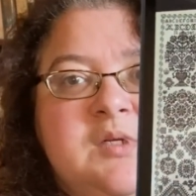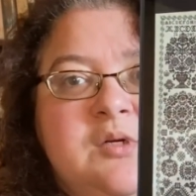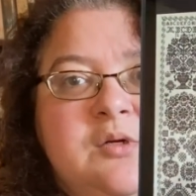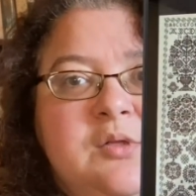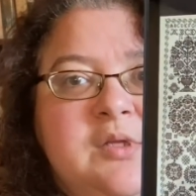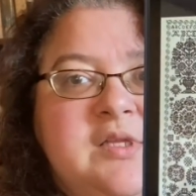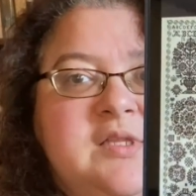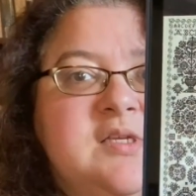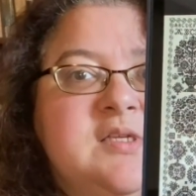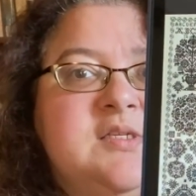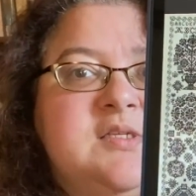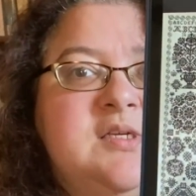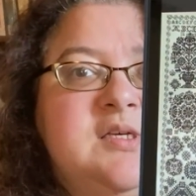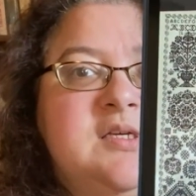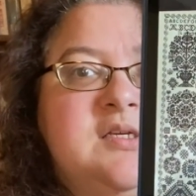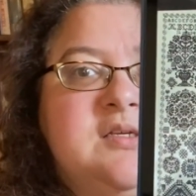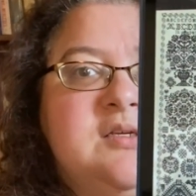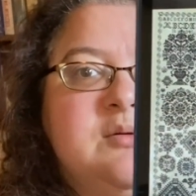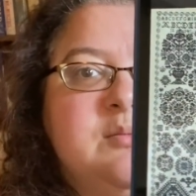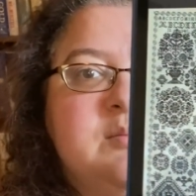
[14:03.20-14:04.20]
Like this so you
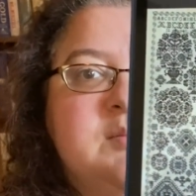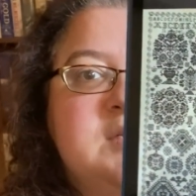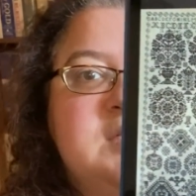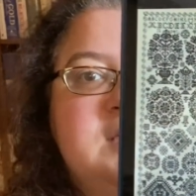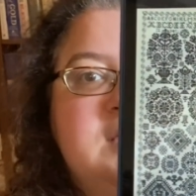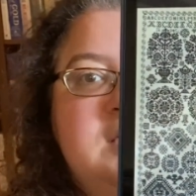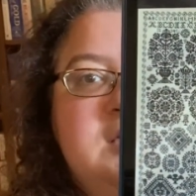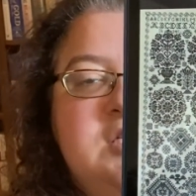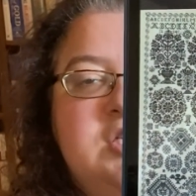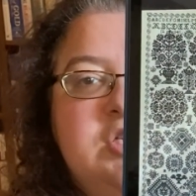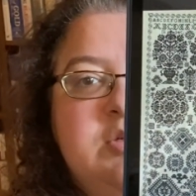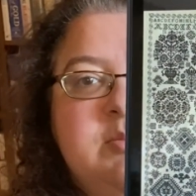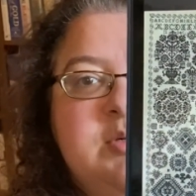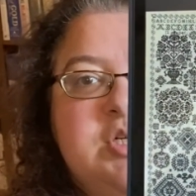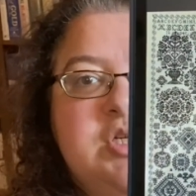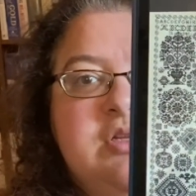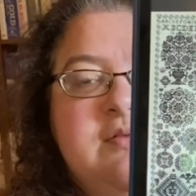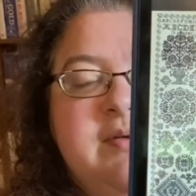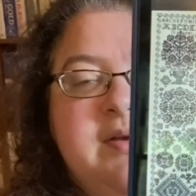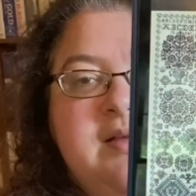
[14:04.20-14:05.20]
don't see too much
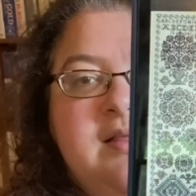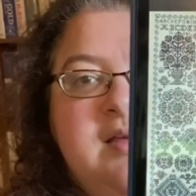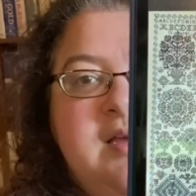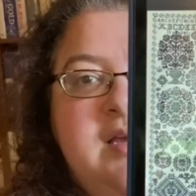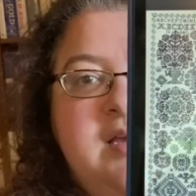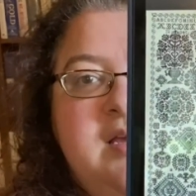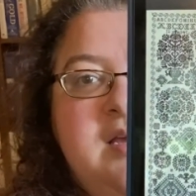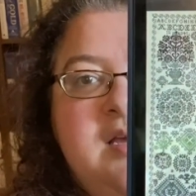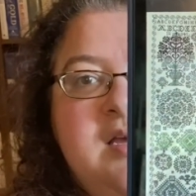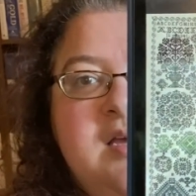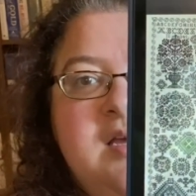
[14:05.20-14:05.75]
of the ring light.